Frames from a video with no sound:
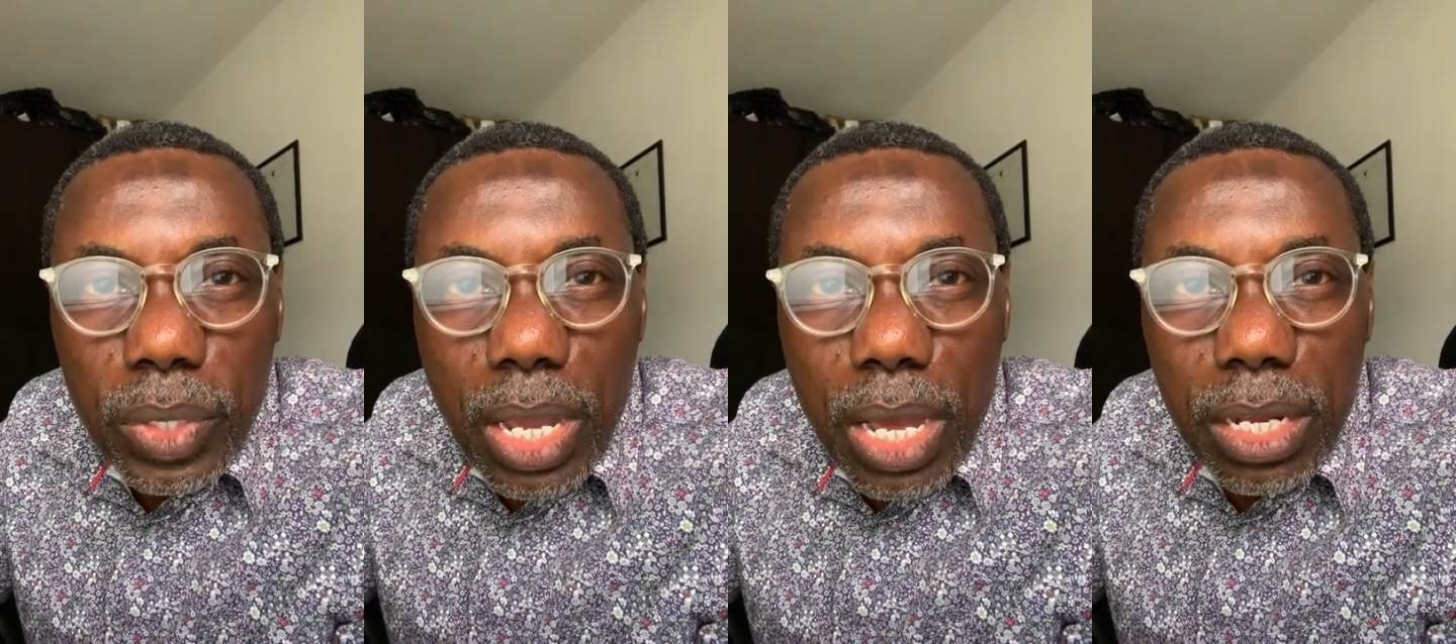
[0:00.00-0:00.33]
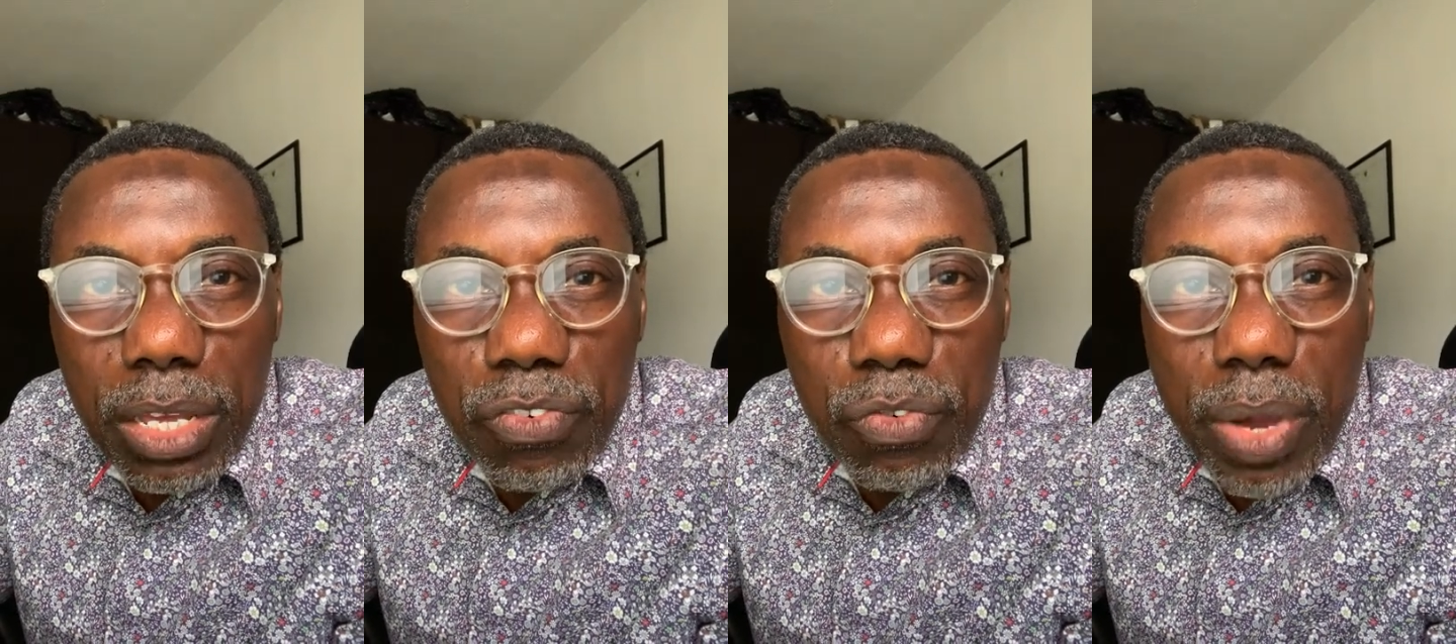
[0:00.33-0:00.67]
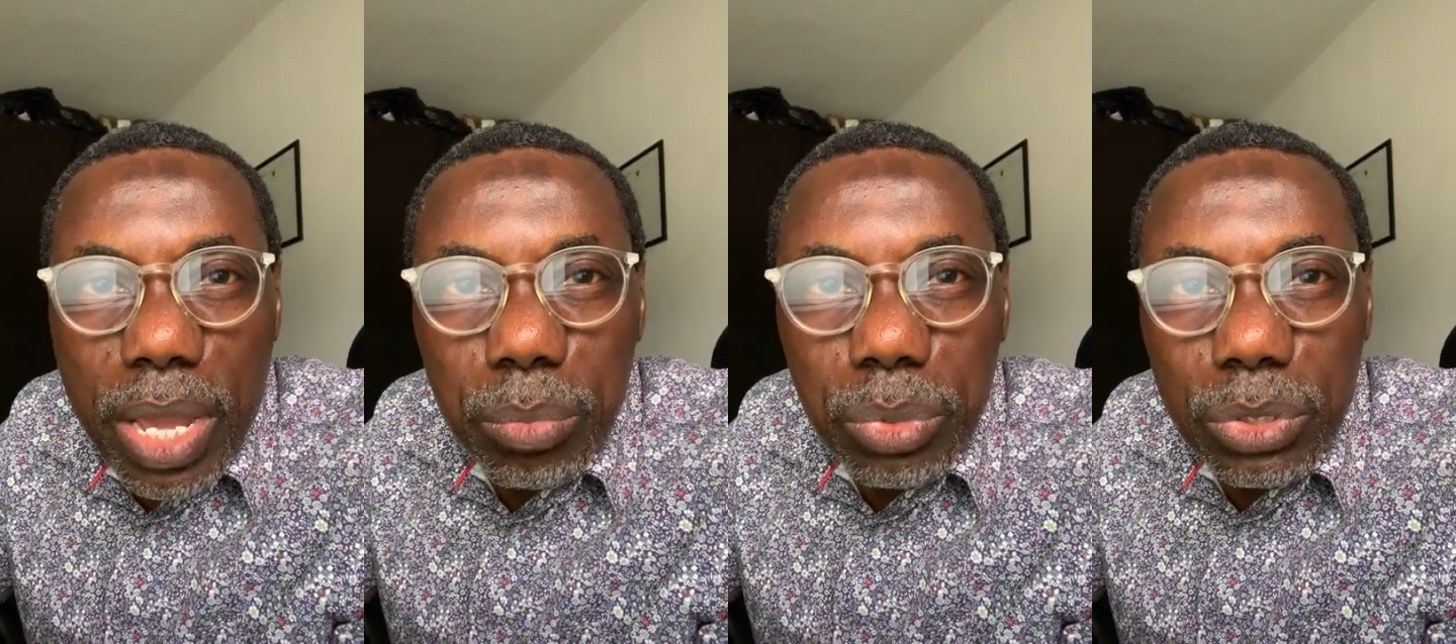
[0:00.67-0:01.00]
And if we're
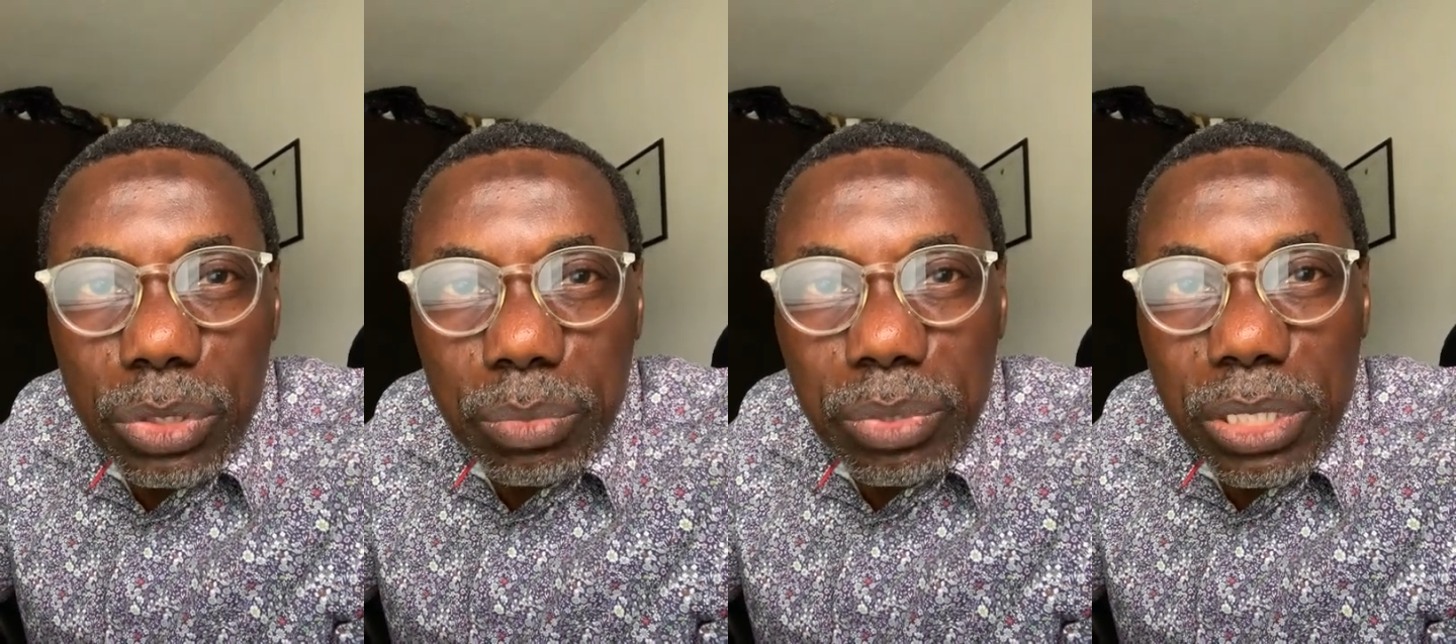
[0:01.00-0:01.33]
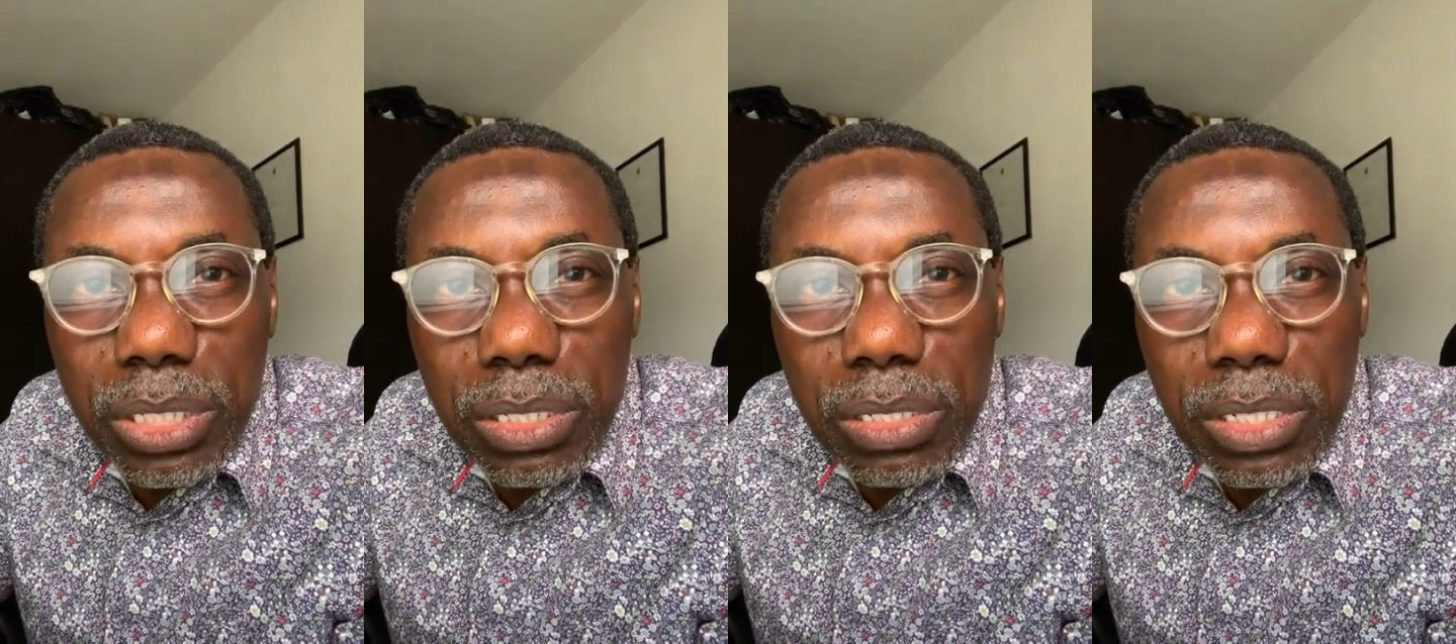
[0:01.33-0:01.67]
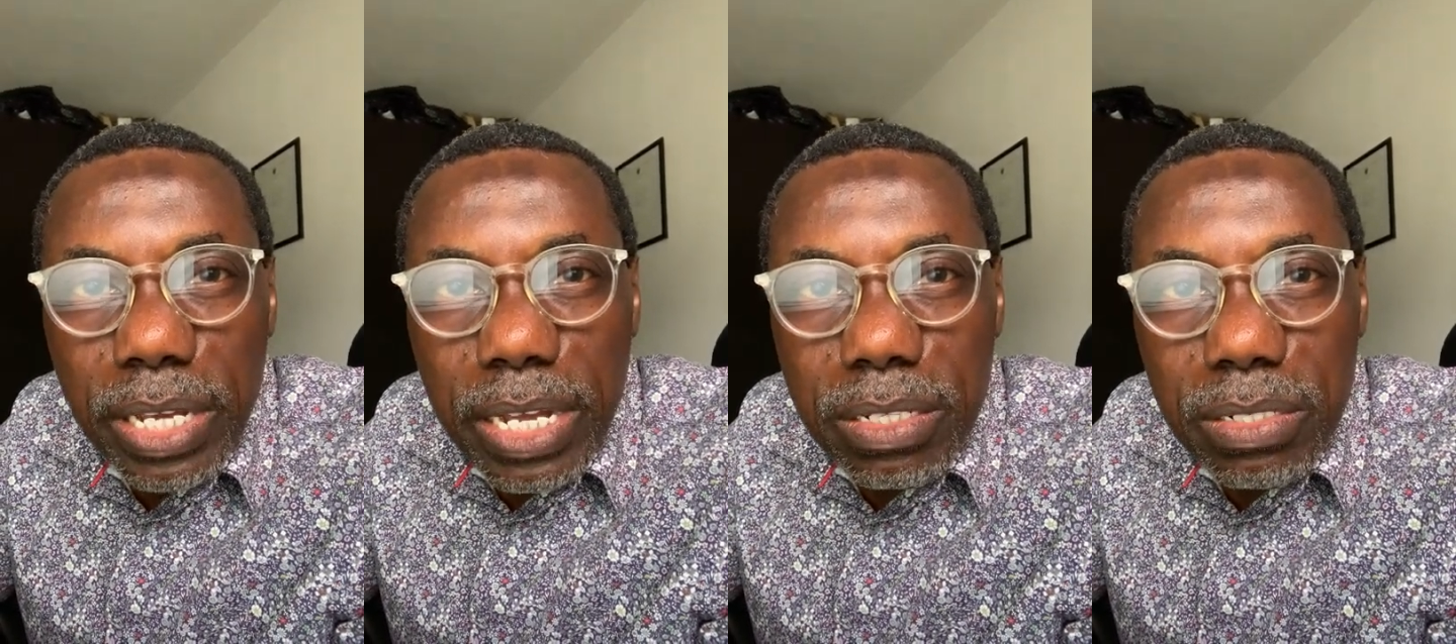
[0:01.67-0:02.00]
able to begin to
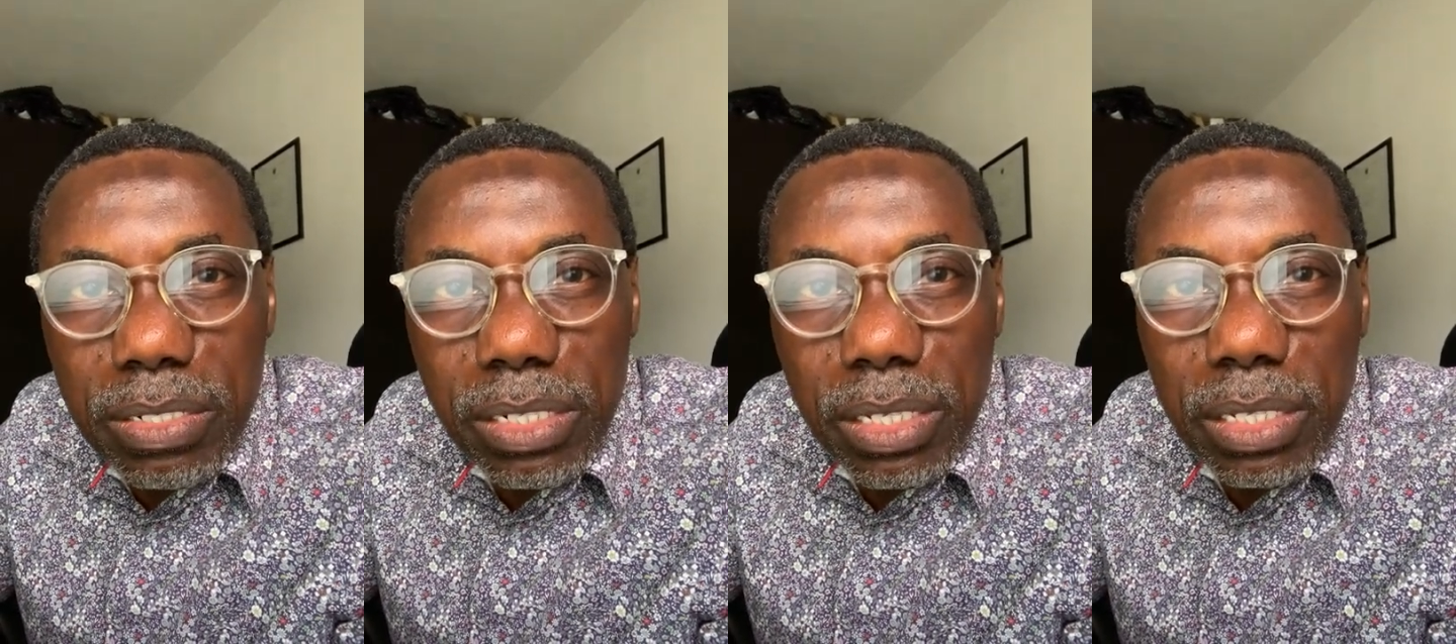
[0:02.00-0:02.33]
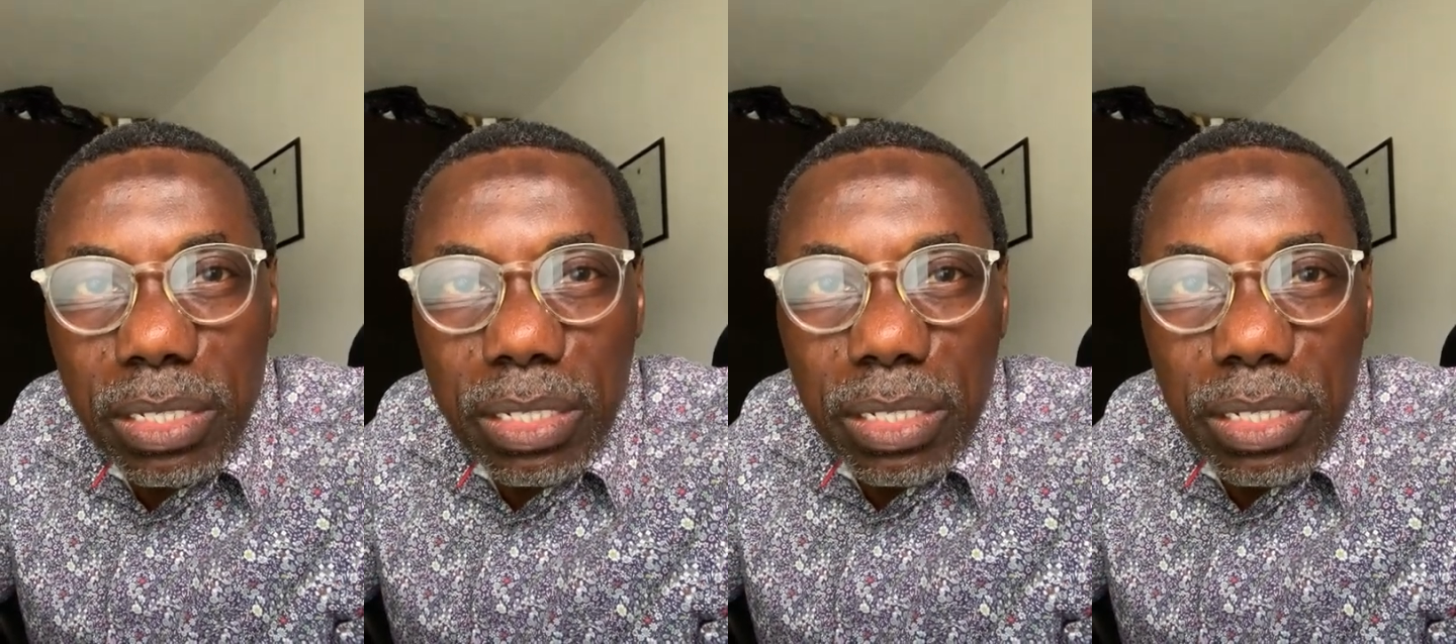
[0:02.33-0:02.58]
get the